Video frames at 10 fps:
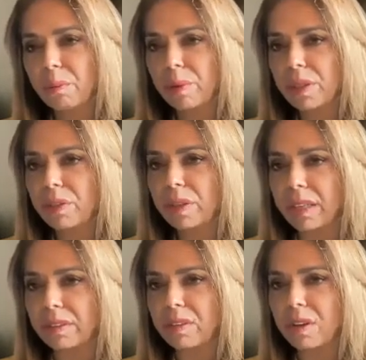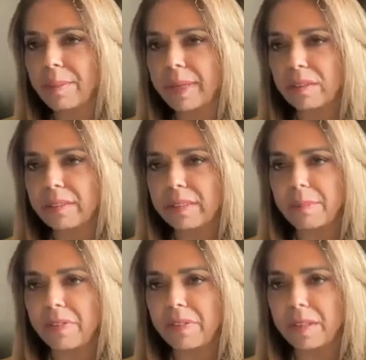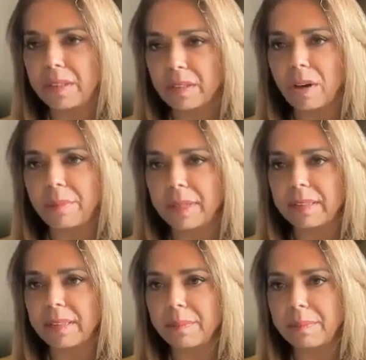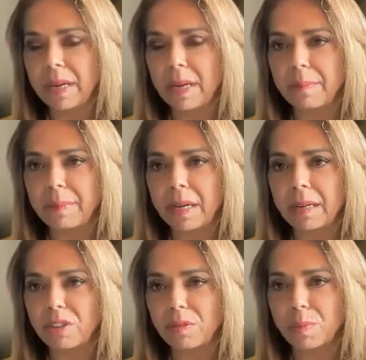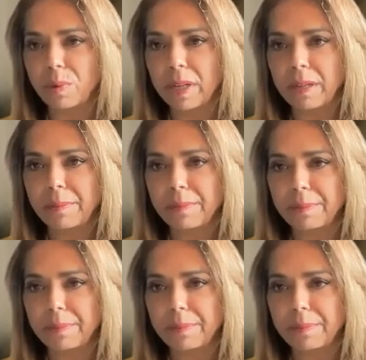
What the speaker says: Would you like to comment on some of the comments that Mark just brought up?